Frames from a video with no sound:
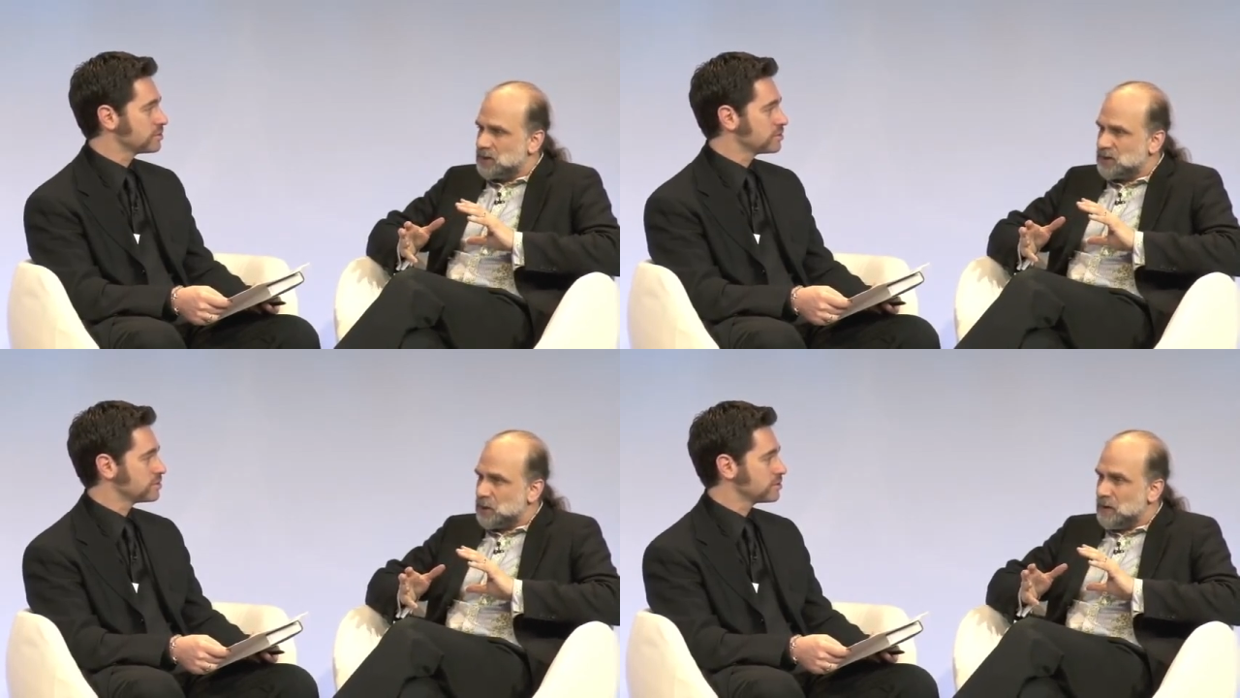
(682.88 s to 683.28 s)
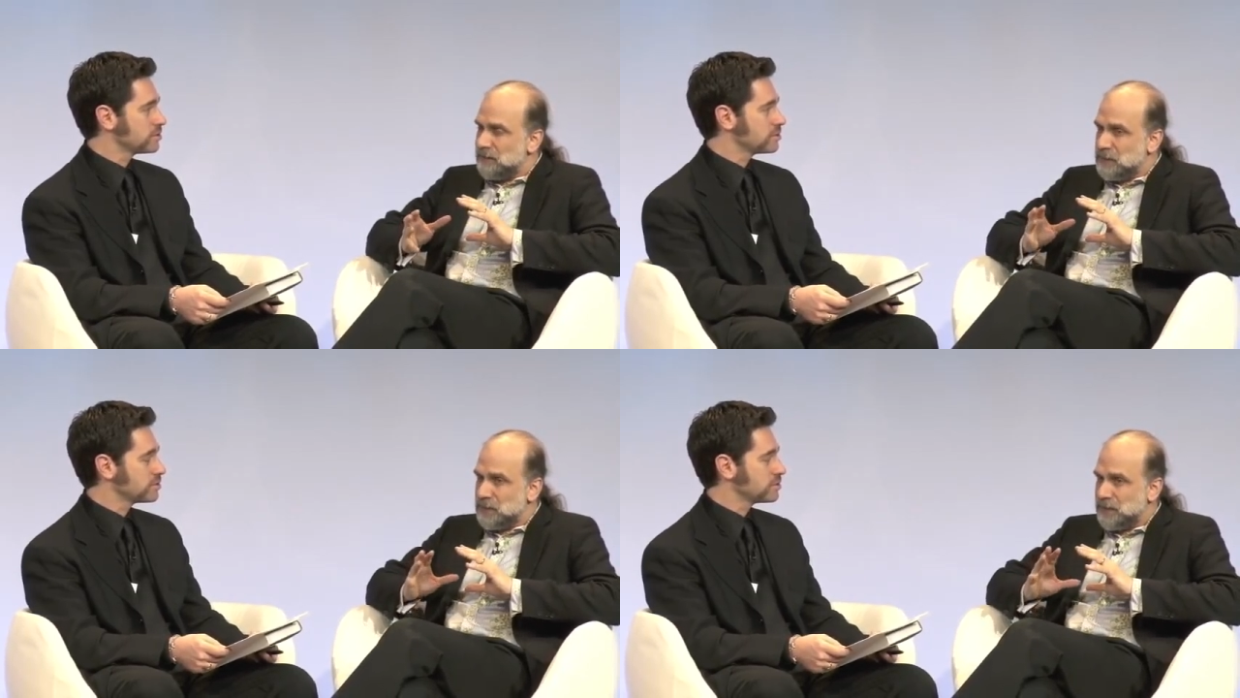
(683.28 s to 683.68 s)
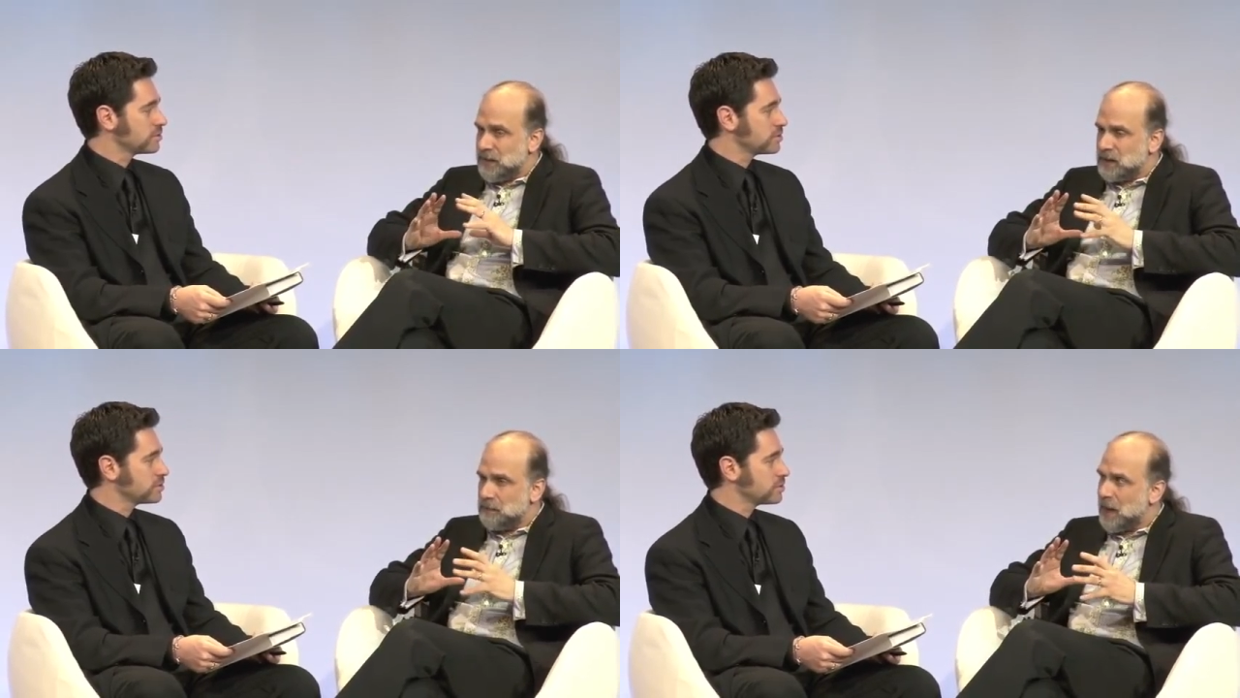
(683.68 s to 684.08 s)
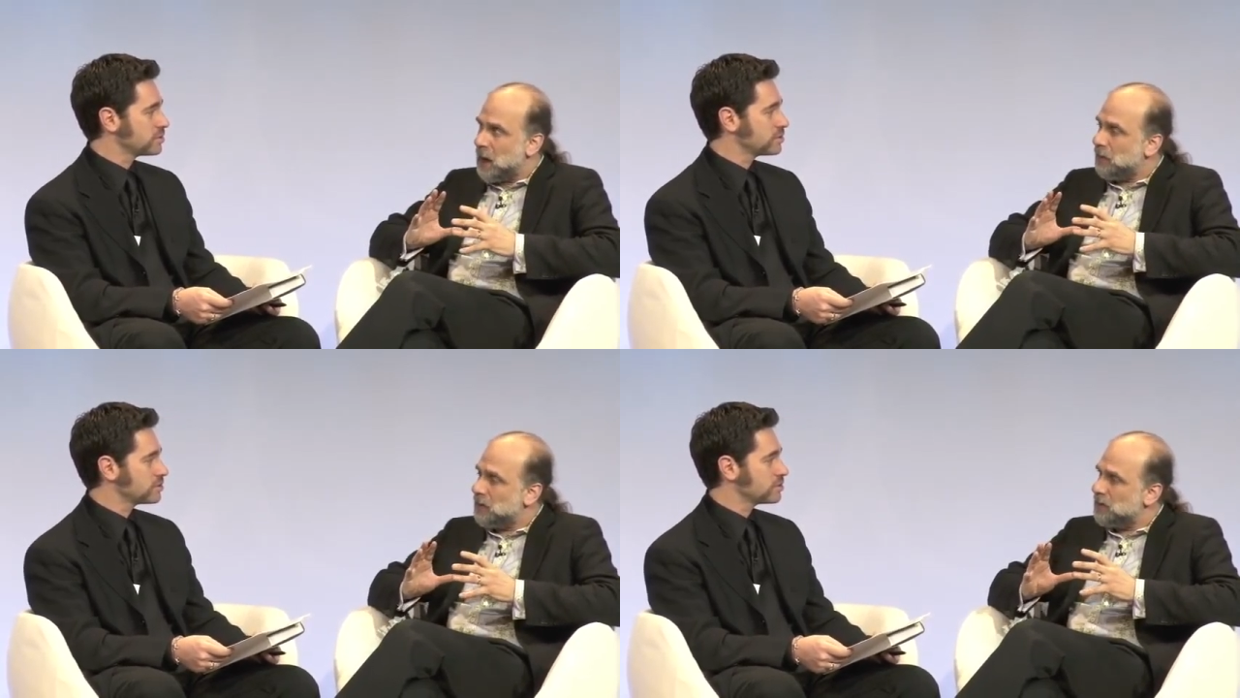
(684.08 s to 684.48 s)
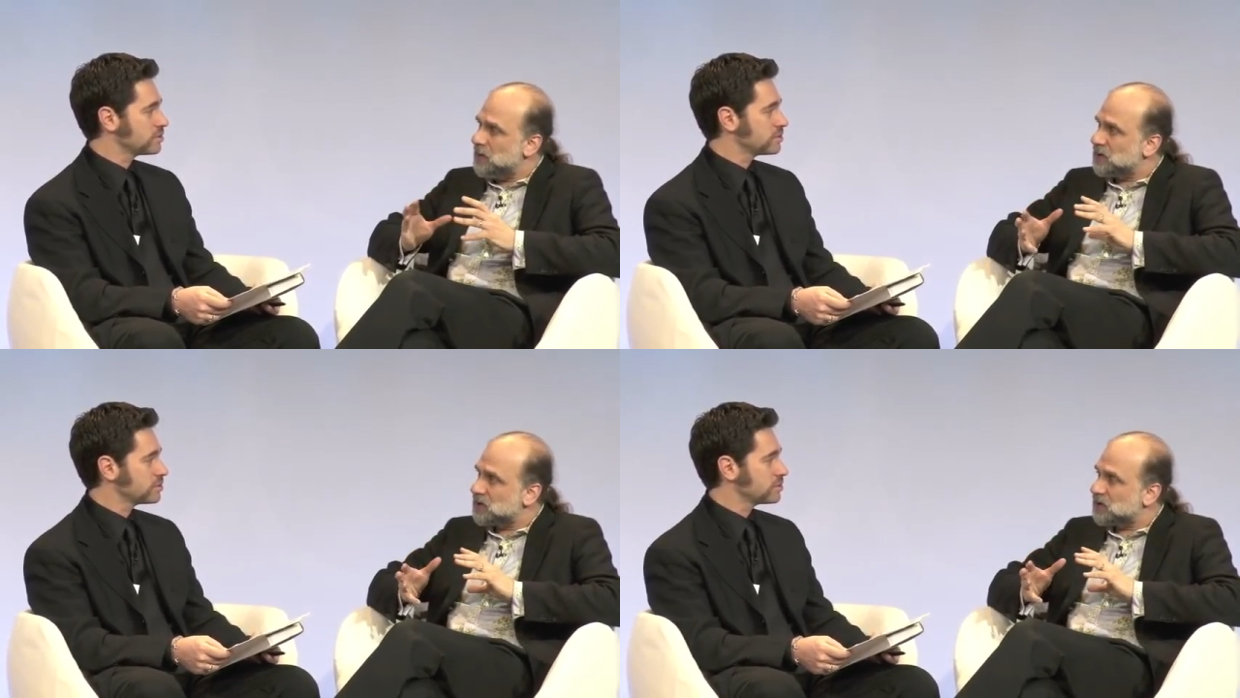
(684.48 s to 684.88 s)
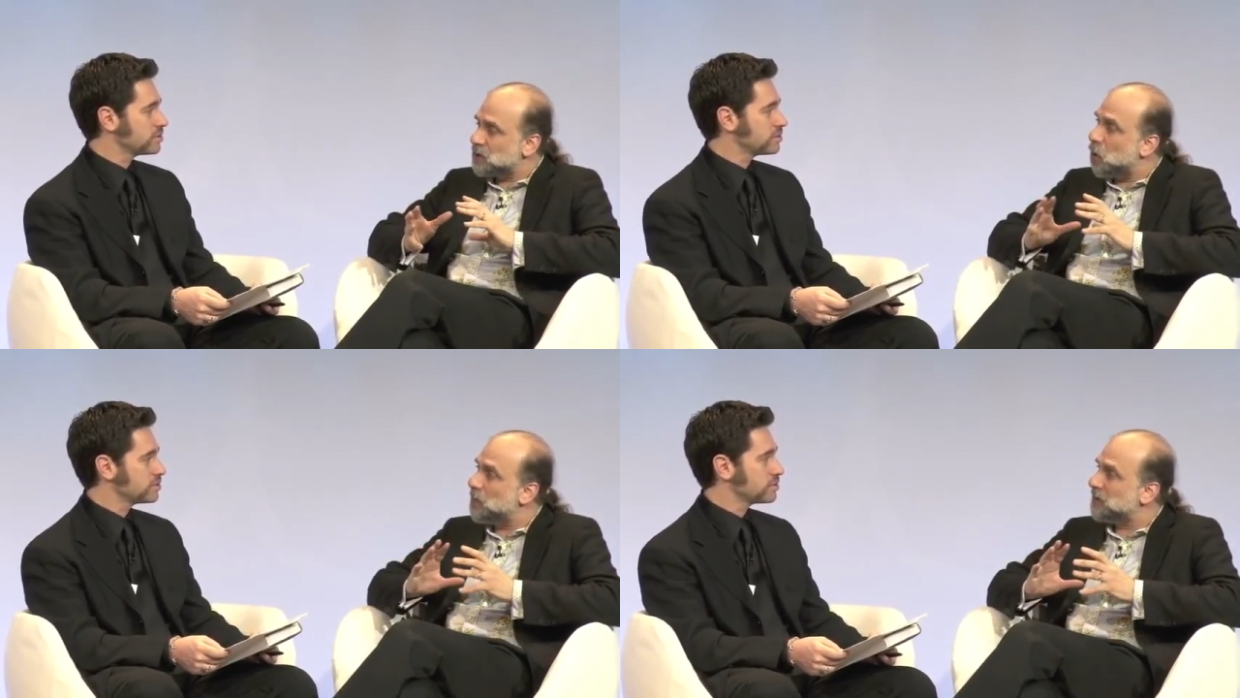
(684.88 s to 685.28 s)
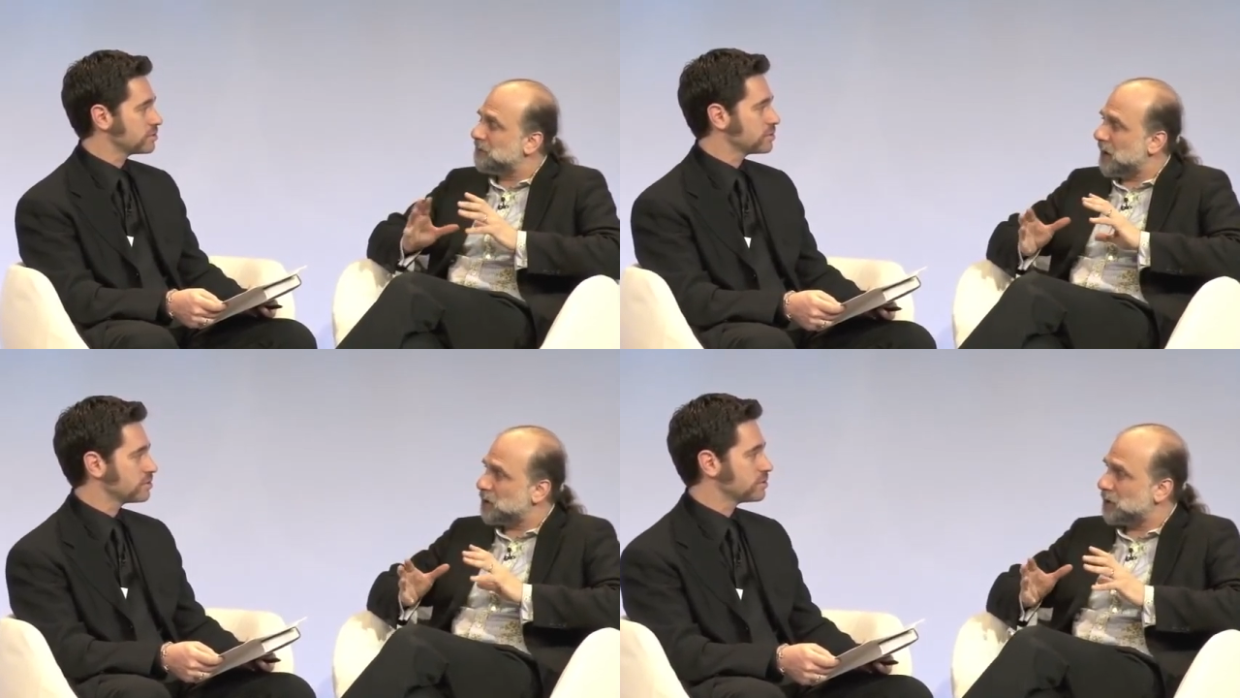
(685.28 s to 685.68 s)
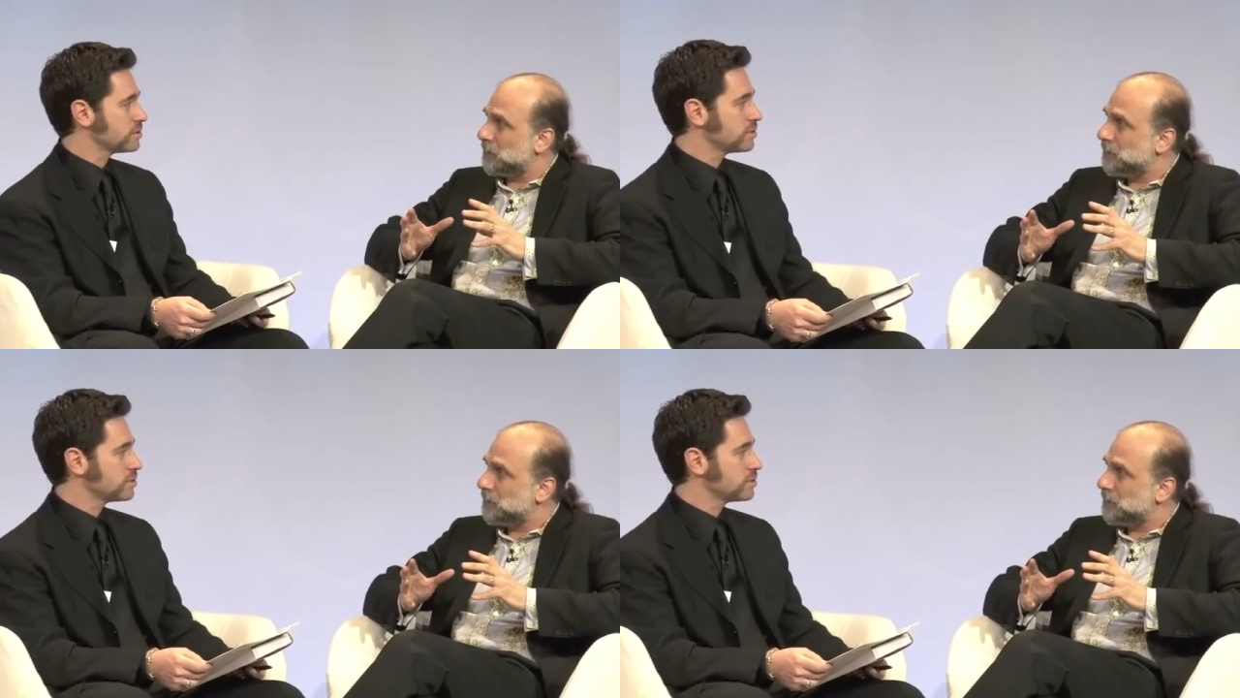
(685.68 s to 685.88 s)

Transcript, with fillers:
Speaker 1: So if you think about this scope of defection